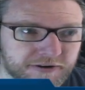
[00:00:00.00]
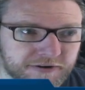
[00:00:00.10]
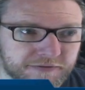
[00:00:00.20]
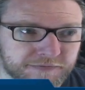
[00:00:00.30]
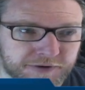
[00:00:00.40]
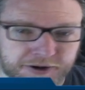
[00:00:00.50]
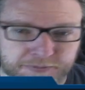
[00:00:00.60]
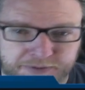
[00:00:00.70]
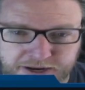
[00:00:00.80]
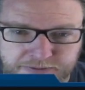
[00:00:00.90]
for your
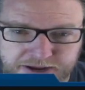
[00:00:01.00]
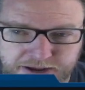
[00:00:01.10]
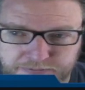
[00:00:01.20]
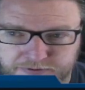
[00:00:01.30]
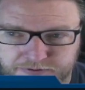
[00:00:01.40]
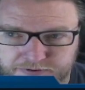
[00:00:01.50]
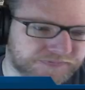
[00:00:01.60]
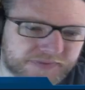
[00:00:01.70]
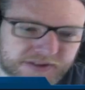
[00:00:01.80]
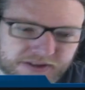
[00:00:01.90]
mini map.
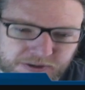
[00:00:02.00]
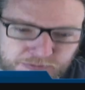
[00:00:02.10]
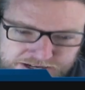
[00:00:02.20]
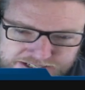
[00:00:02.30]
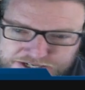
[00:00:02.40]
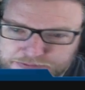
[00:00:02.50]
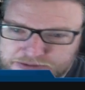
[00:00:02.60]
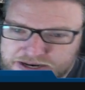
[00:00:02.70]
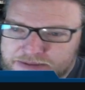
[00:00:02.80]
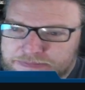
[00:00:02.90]
You want to set your
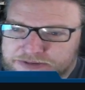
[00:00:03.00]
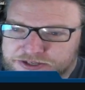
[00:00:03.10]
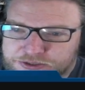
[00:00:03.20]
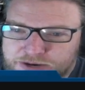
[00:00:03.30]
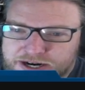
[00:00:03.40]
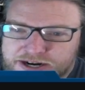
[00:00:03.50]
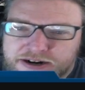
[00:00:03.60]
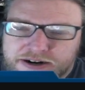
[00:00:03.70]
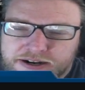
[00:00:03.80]
mini map to square,